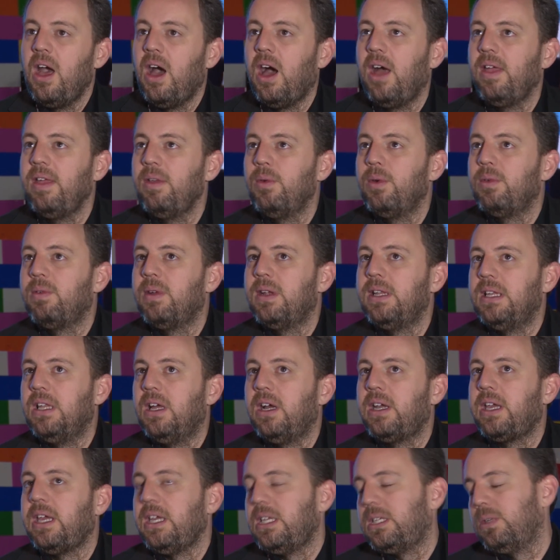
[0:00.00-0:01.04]
I think we're really
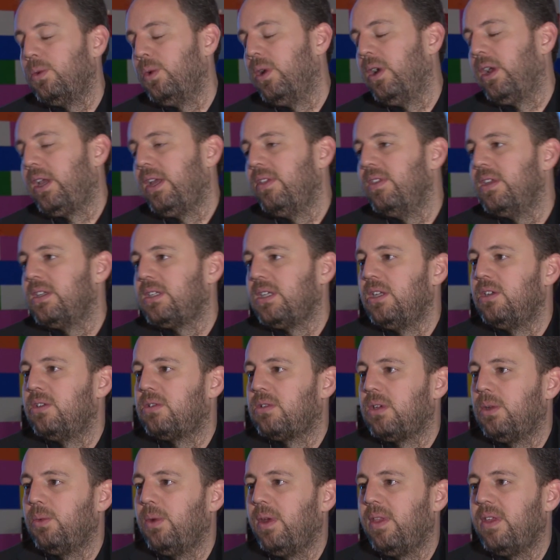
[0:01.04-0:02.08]
lucky to work in this
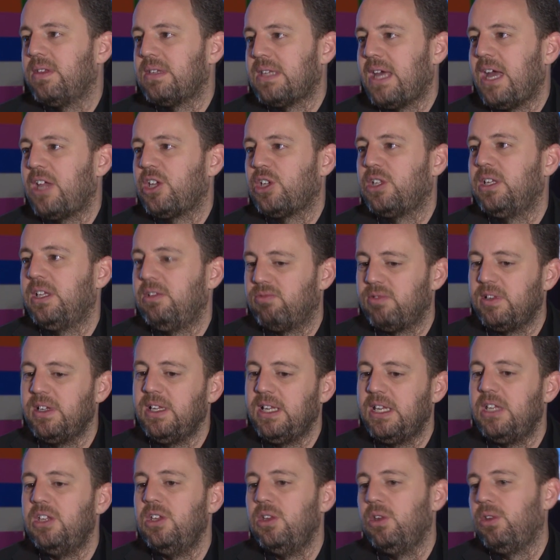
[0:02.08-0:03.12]
industry where there's actually
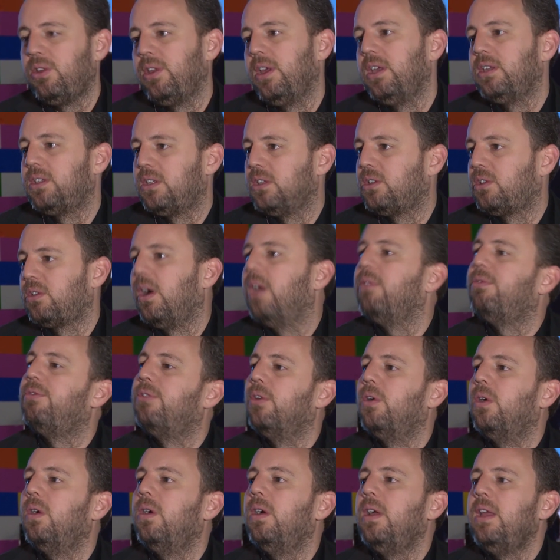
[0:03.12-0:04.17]
really new things to strive
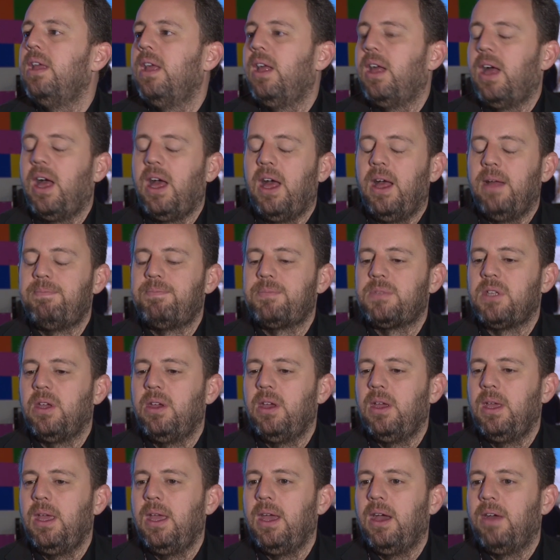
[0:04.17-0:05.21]
for.
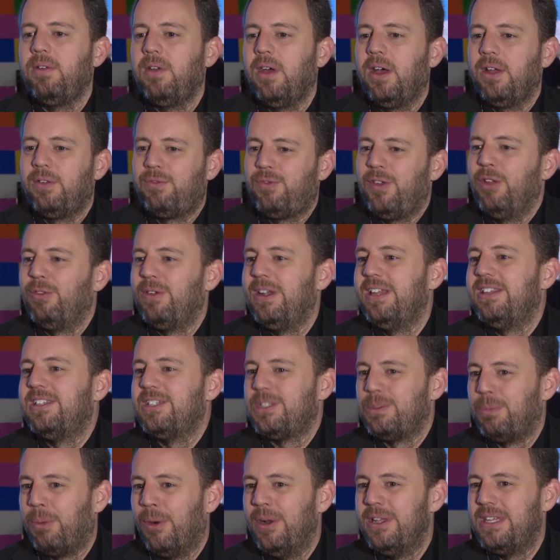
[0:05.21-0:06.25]
So I'd feel really
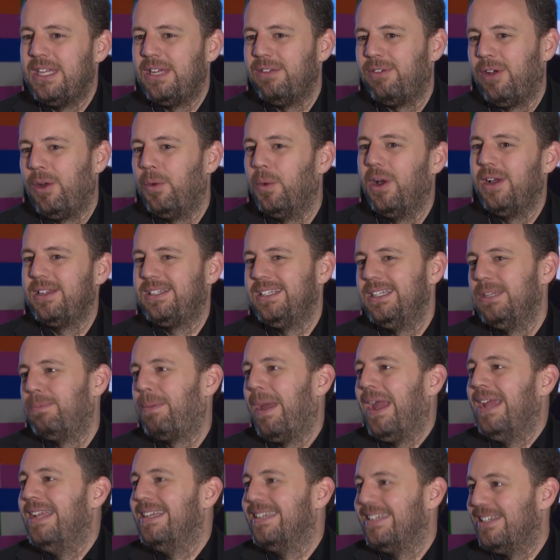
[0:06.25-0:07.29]
disappointed if I worked in the
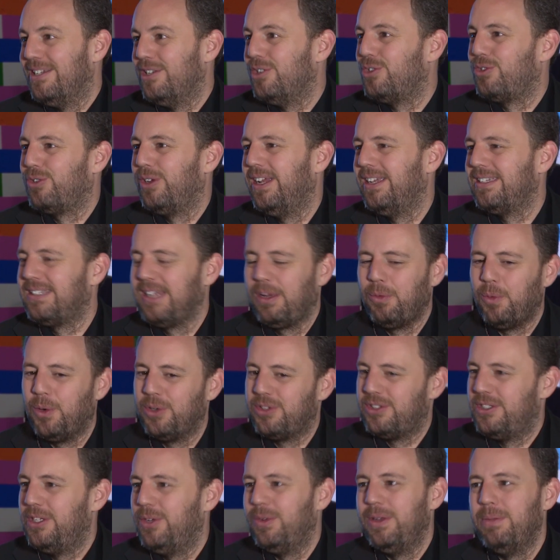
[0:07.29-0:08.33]
paint industry and saying,
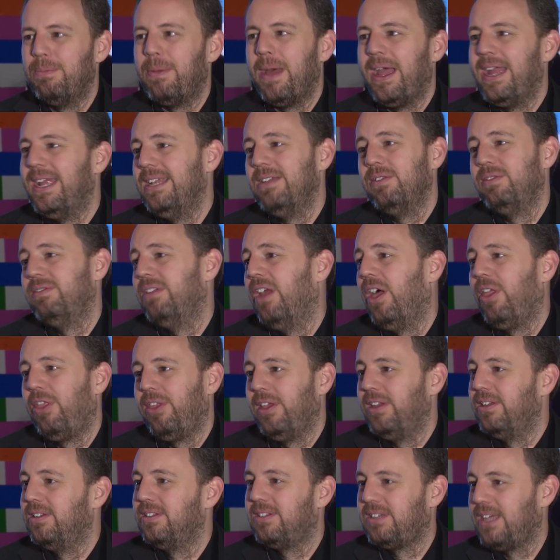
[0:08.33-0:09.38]
what's new in paint?
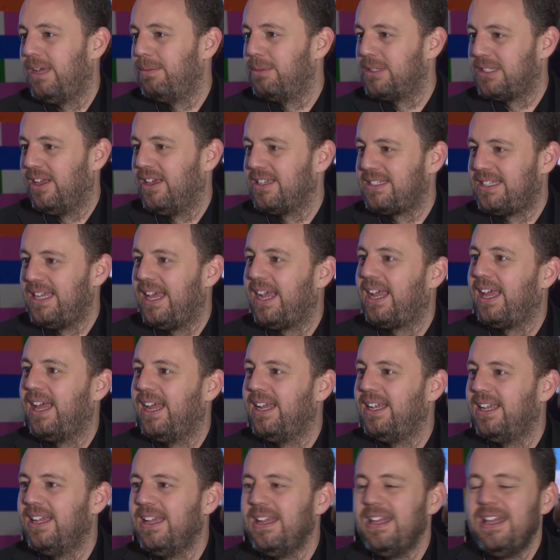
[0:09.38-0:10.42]
Nothing, same as last
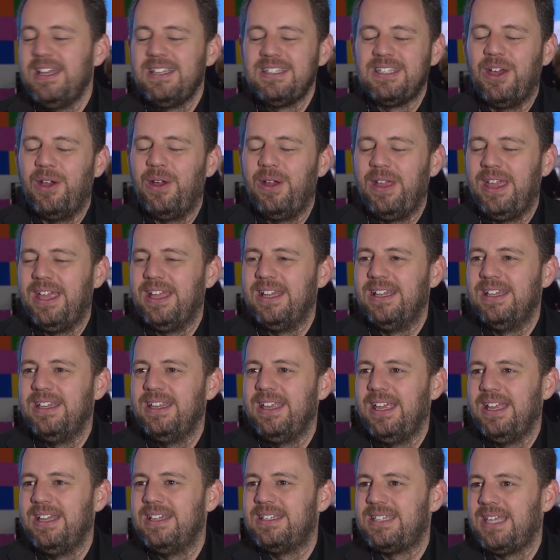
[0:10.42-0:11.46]
decade. So in
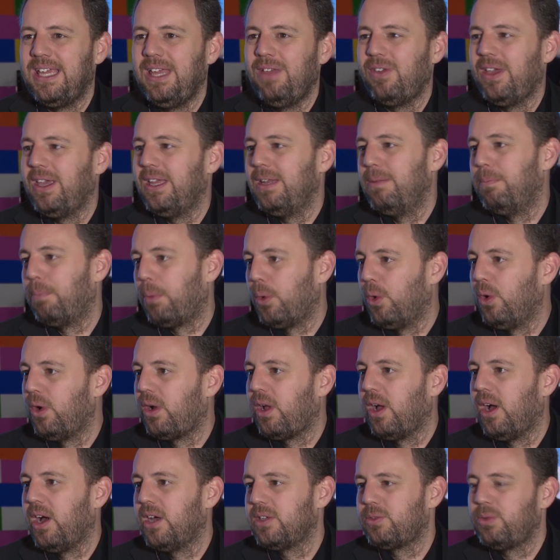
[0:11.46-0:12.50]
TV and in
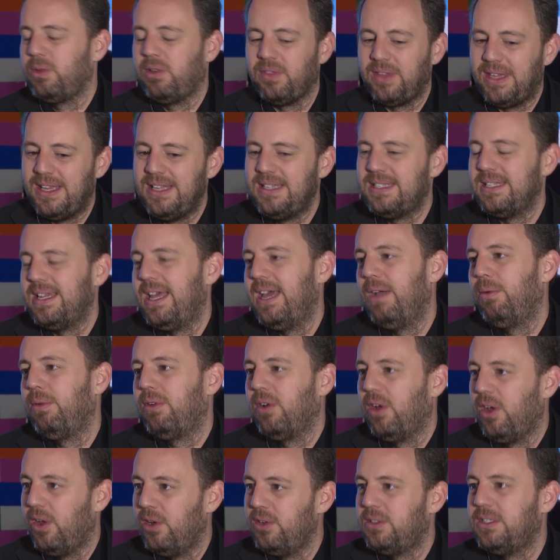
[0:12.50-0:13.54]
broadcast, we've got the internet, we've
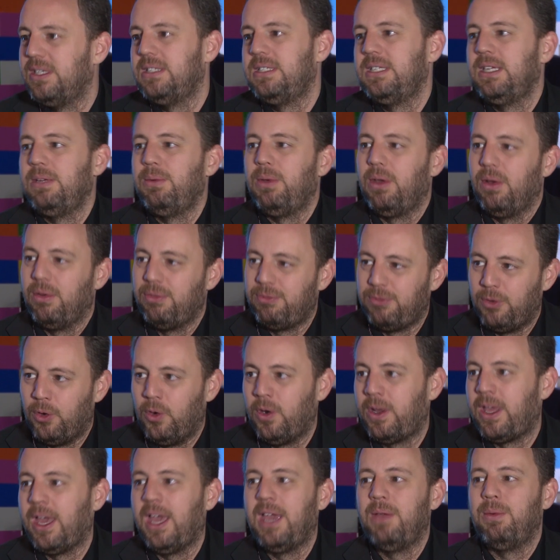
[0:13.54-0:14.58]
got OTT, we've got
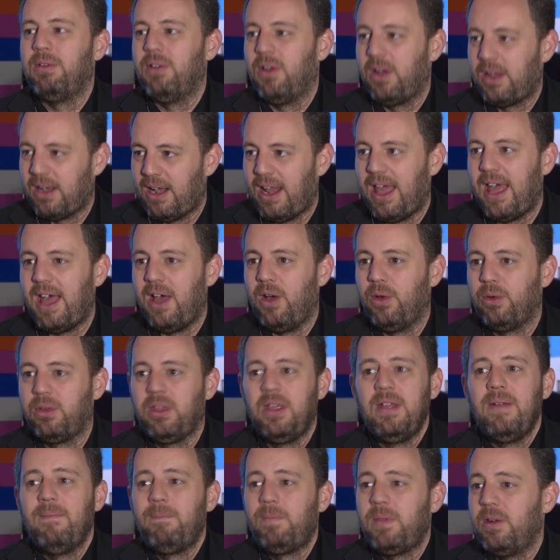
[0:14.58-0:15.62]
4K, we've got cloud.
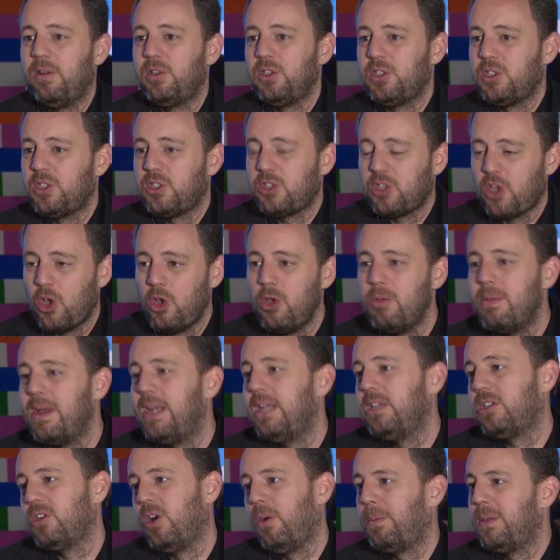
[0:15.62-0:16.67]
There are just so
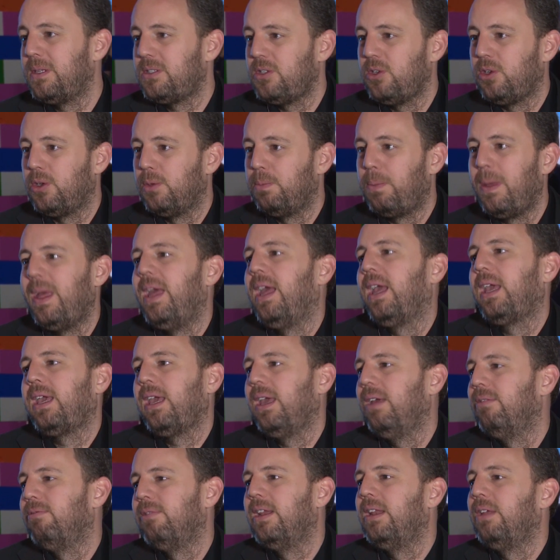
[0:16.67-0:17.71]
many topics you can pick.
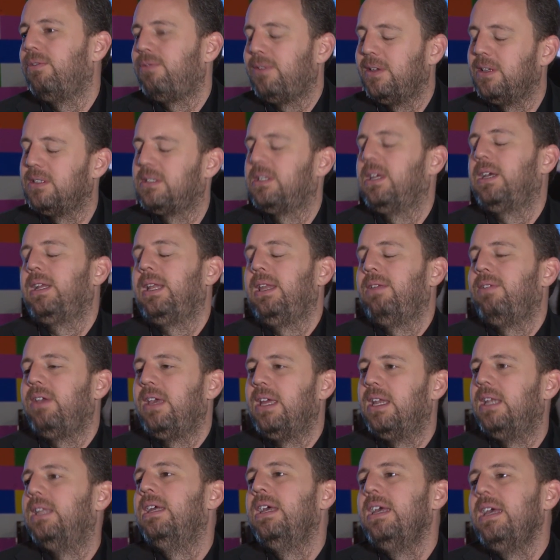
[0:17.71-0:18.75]
It really feels like
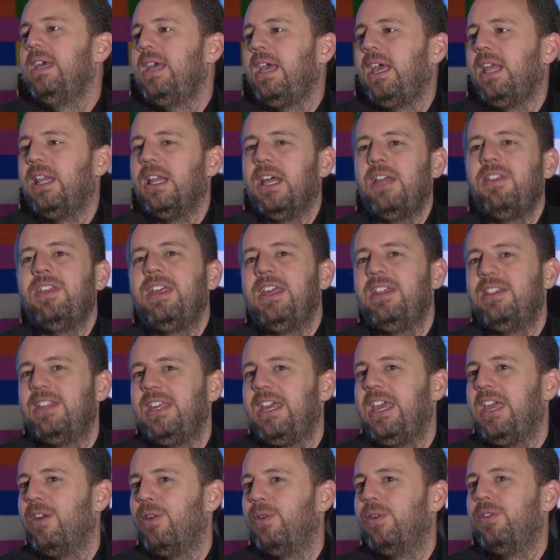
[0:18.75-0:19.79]
living in like
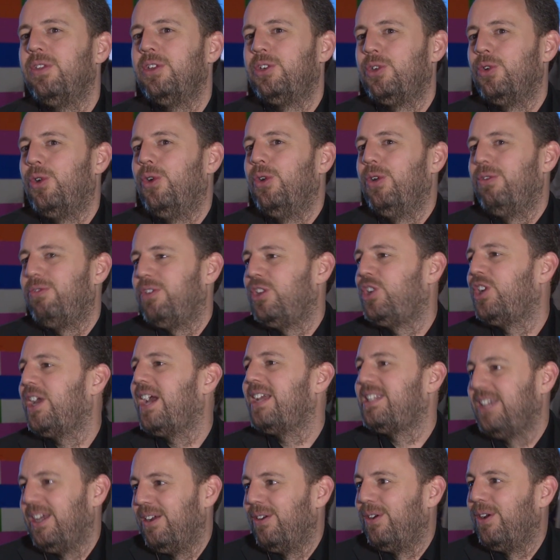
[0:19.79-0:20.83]
the era, the dawn of the
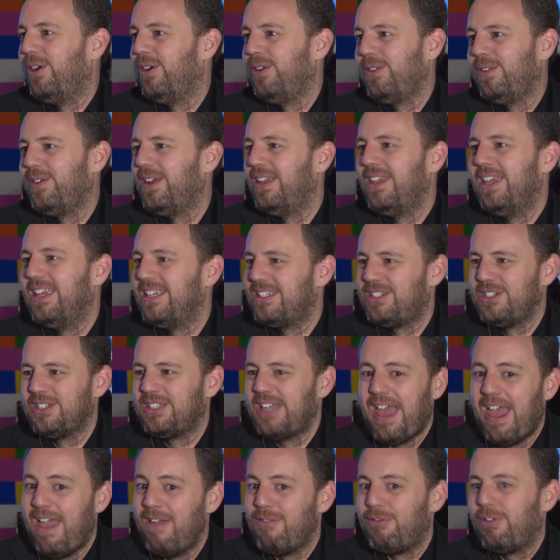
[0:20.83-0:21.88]
jet era, and there's just
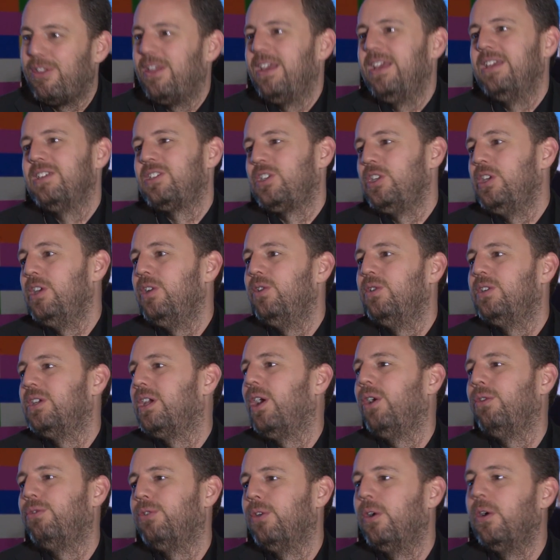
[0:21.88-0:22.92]
everything is new to
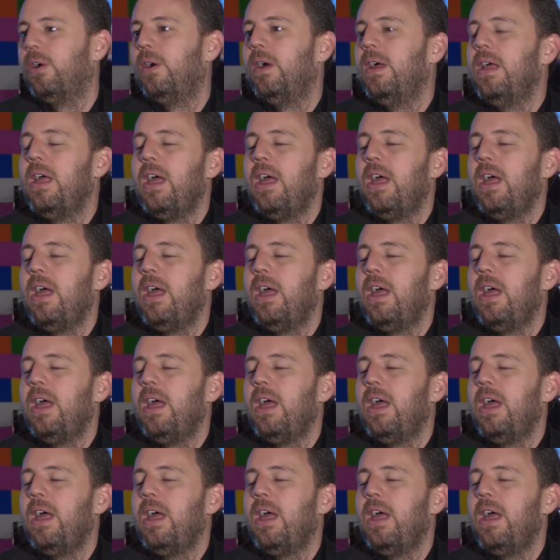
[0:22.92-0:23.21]
go for.